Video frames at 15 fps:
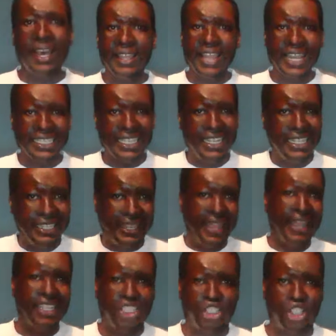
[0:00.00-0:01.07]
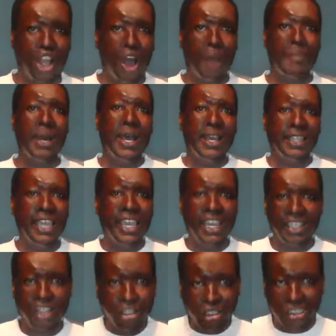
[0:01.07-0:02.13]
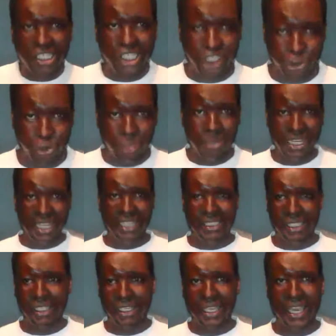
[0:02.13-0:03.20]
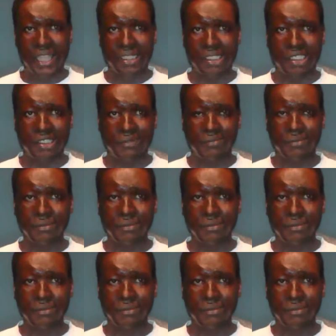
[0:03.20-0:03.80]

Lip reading: that in their job they are not discriminated against.